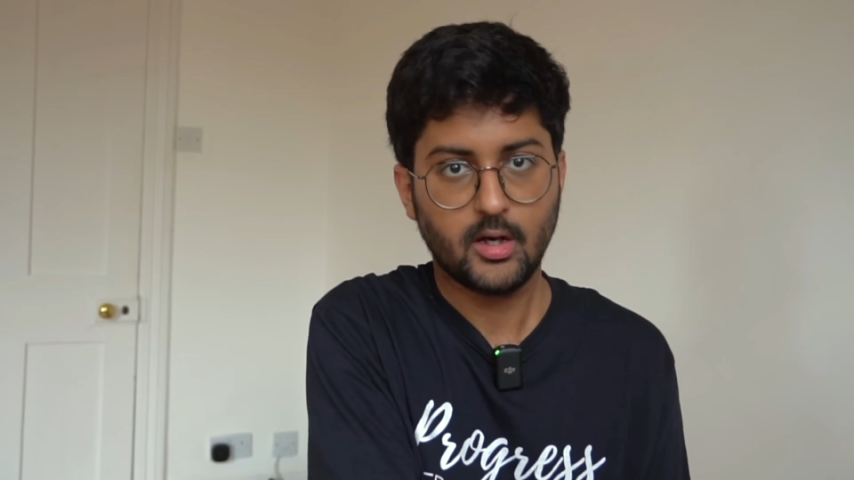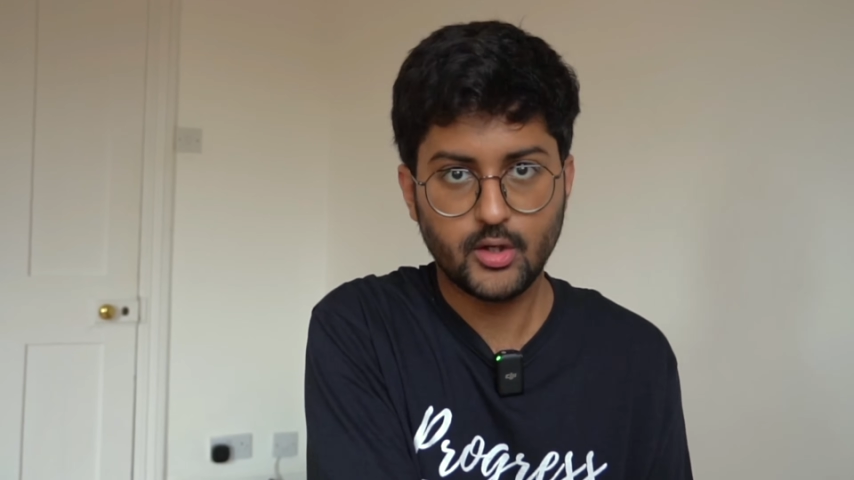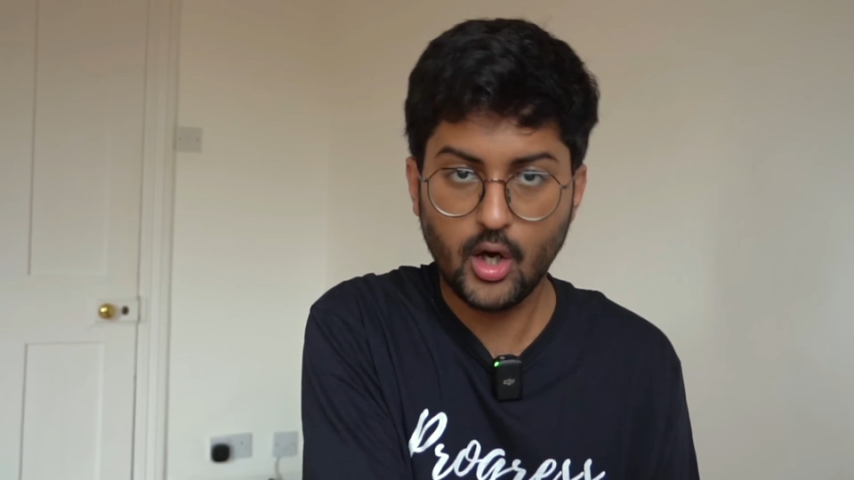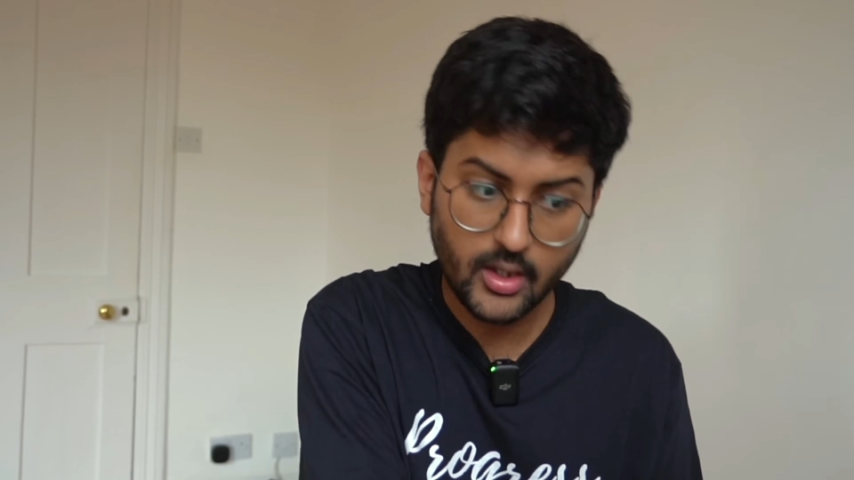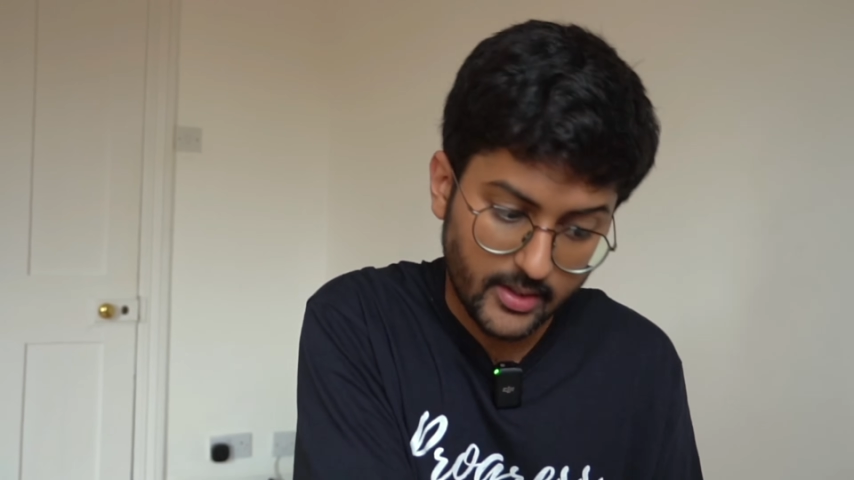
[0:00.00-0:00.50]

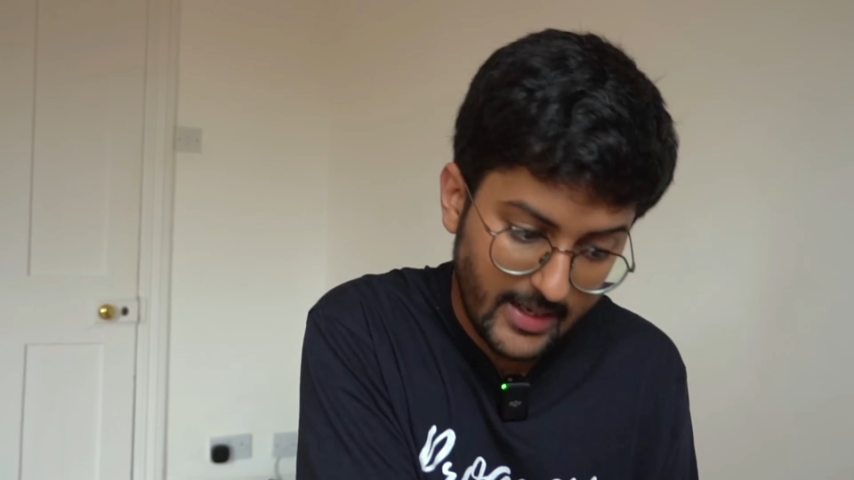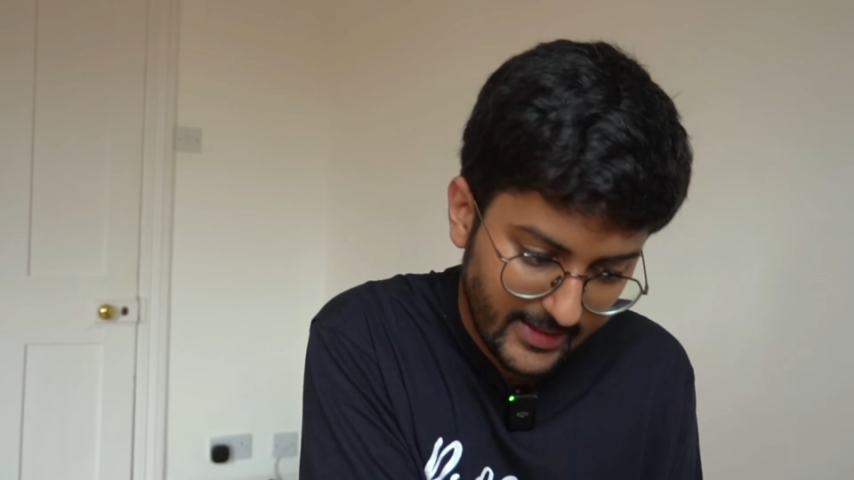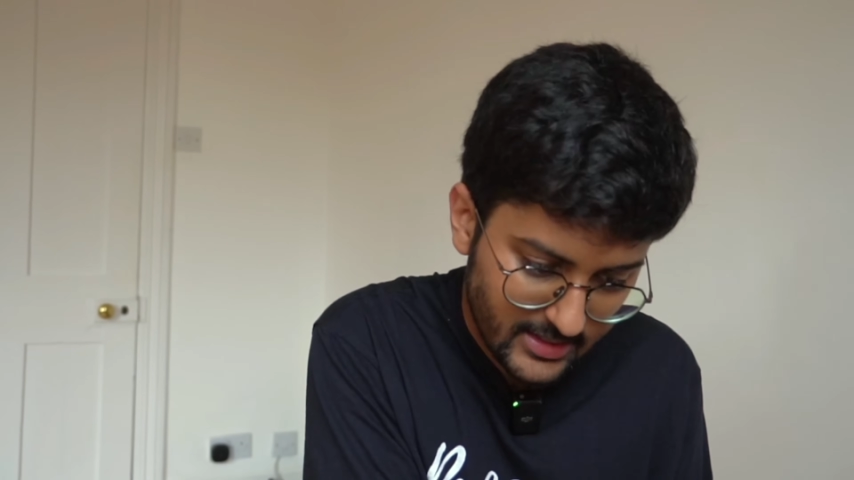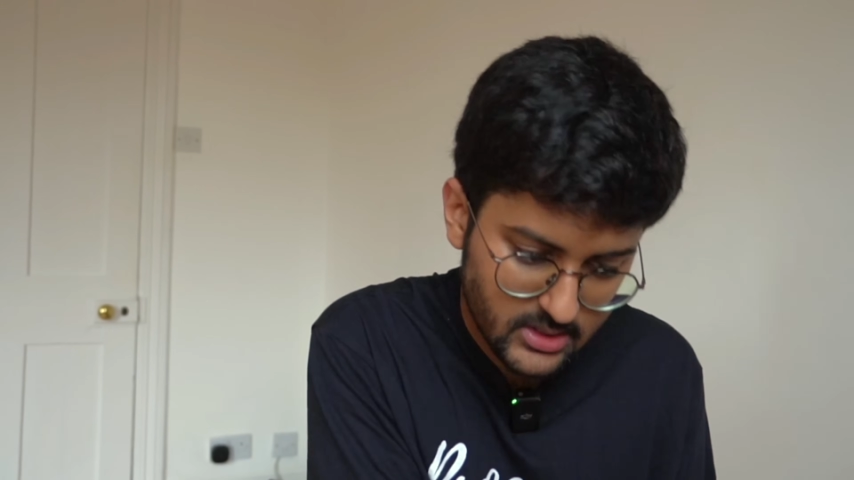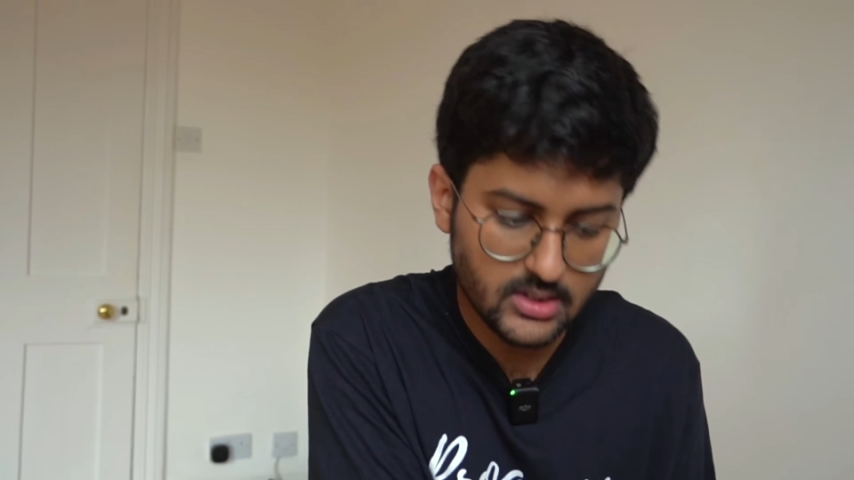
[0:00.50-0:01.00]
Not
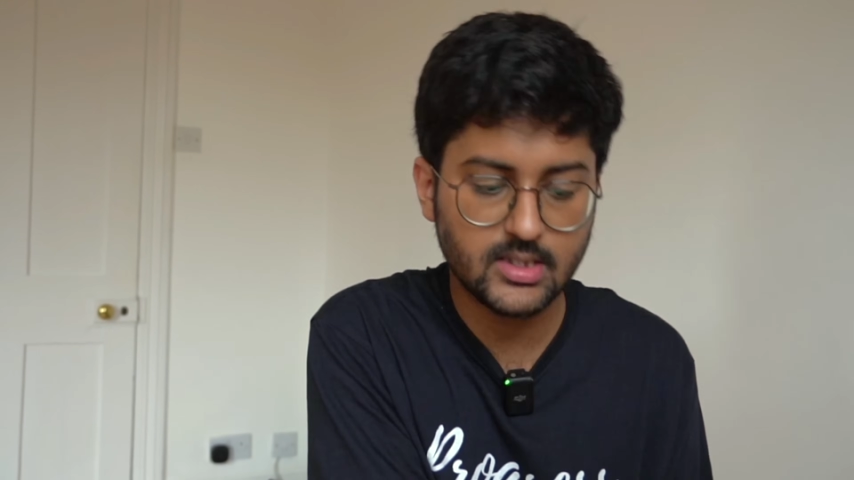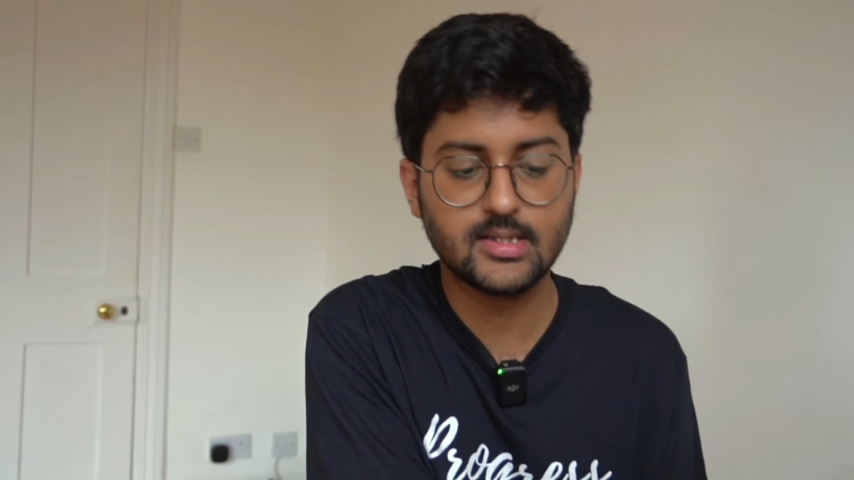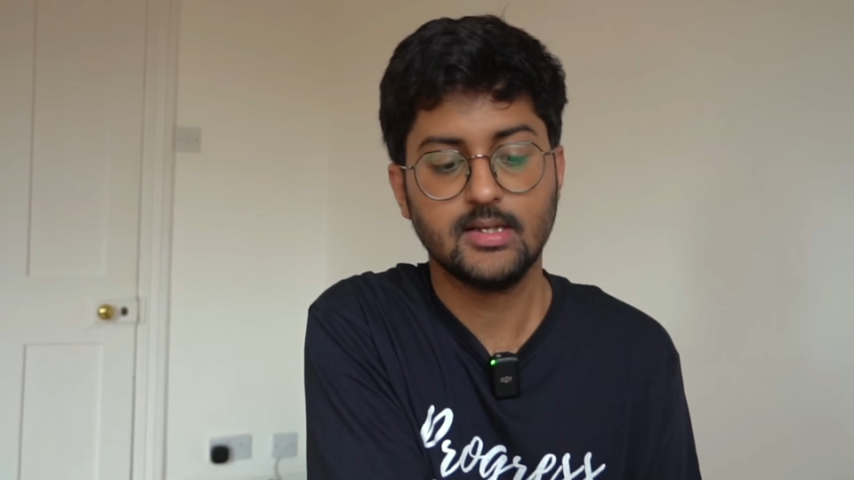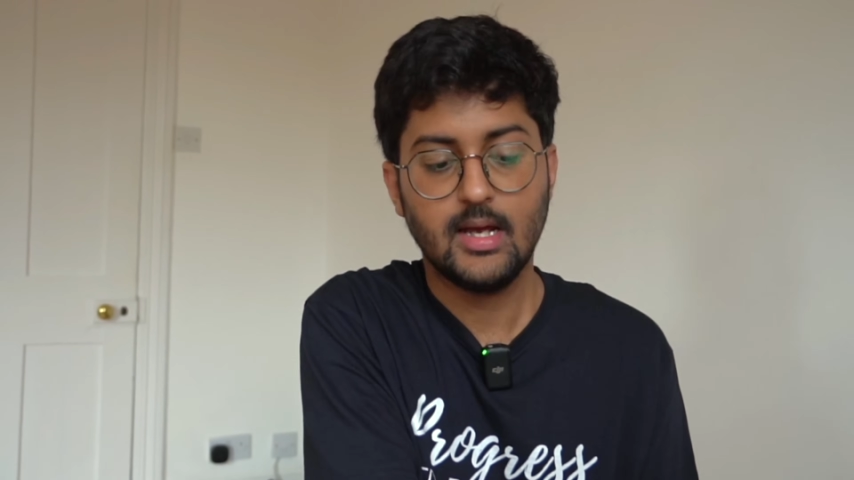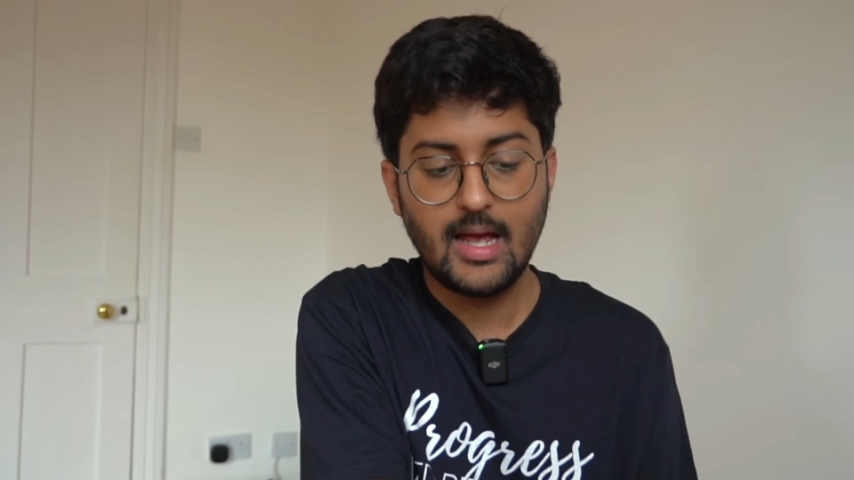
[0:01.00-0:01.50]
data
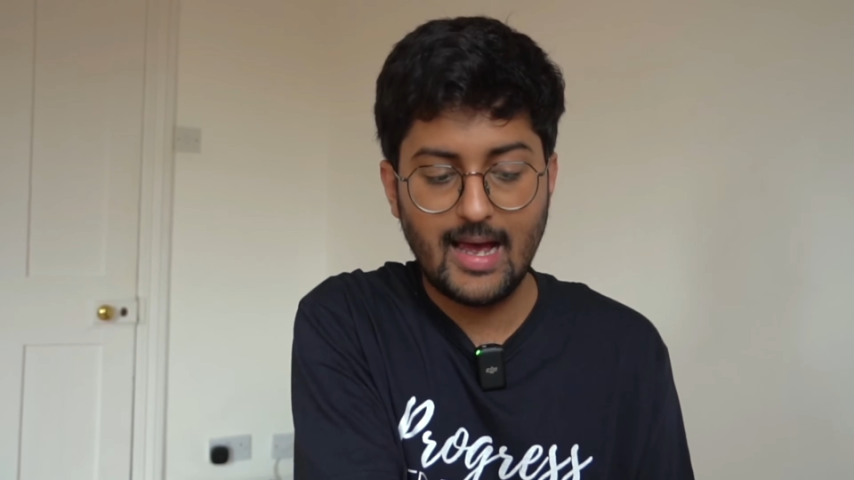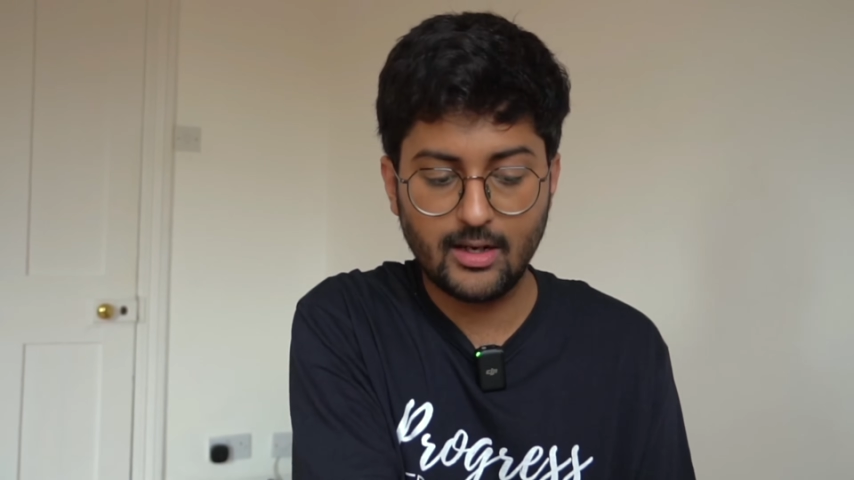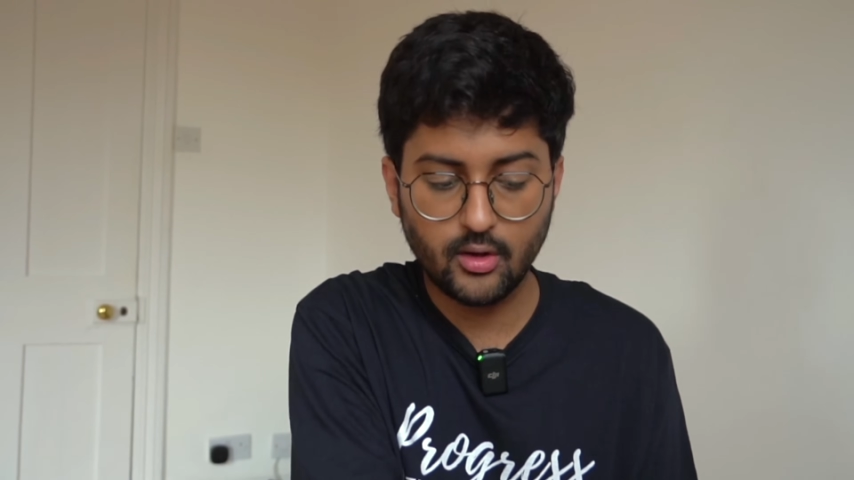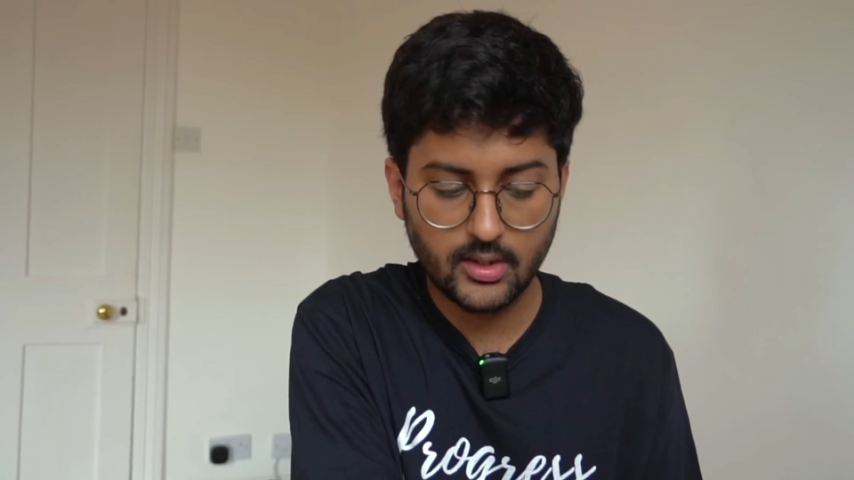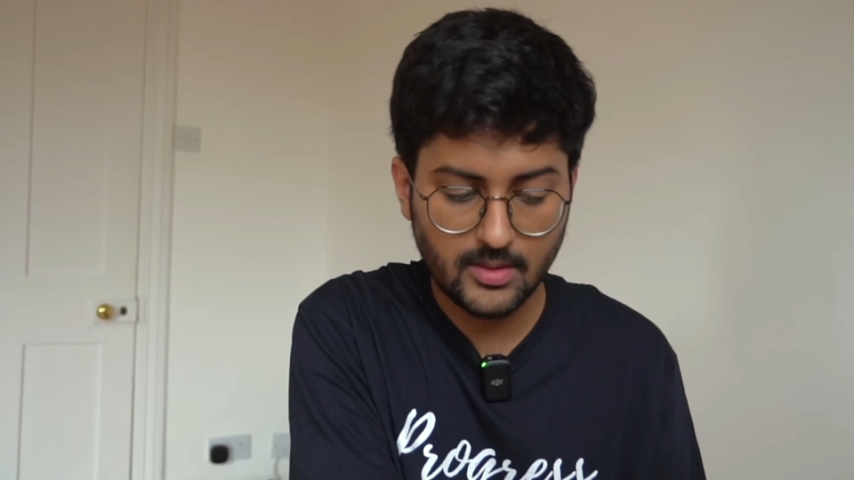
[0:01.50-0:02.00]
structures
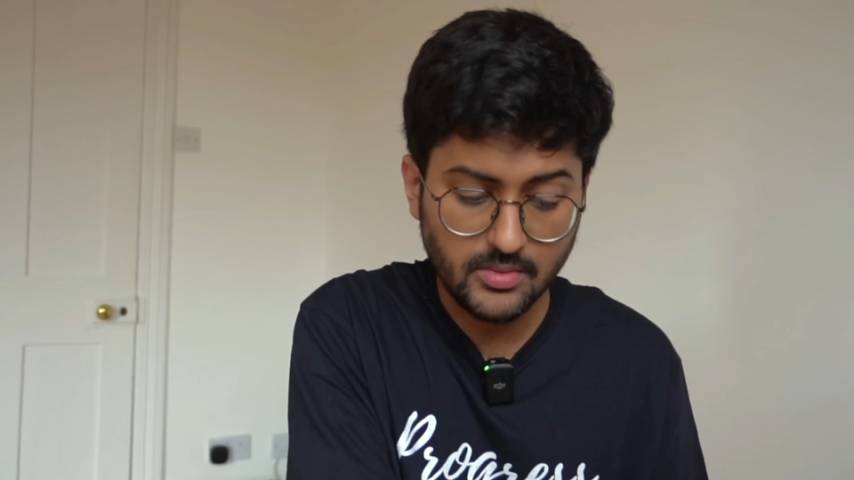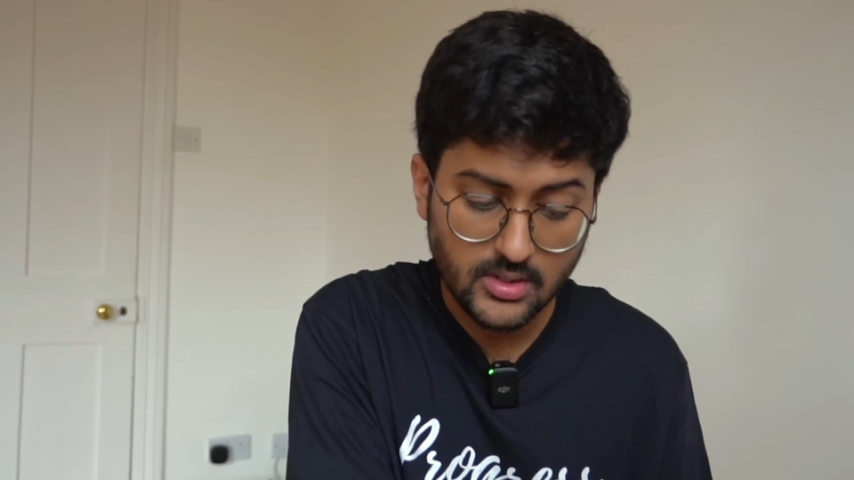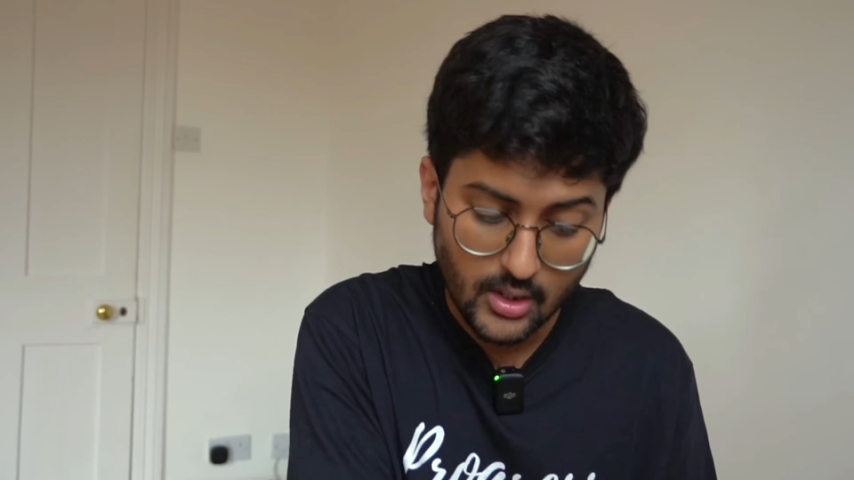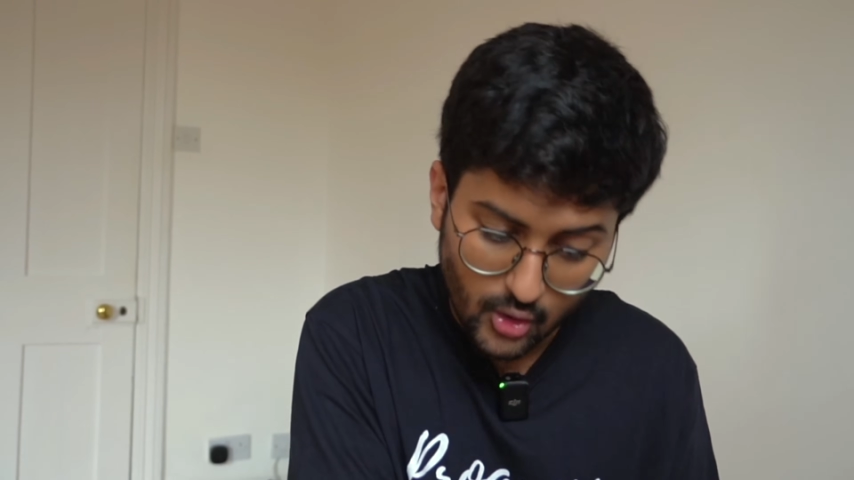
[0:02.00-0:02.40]
algorithms,